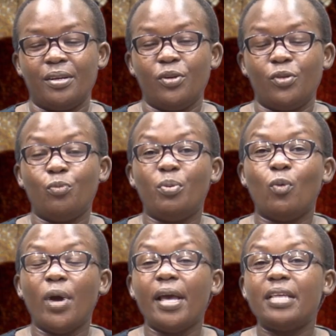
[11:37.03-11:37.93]
could be
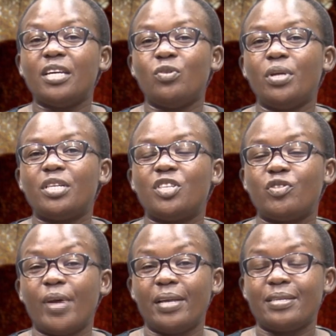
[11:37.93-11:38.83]
ways in which
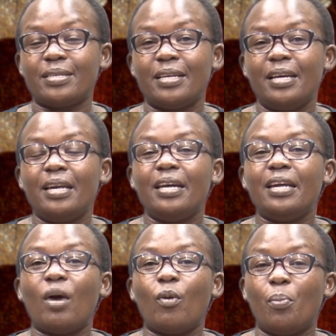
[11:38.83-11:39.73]
stress in
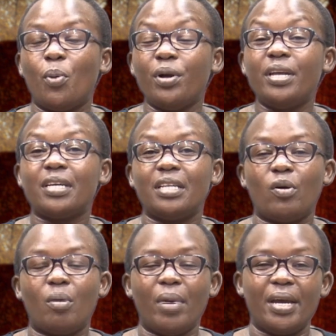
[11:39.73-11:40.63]
our bodies and
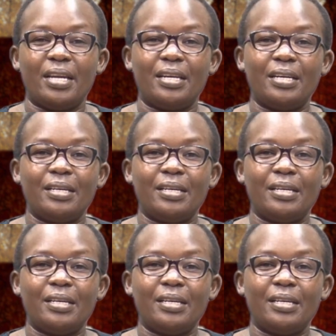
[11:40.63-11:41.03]
our mind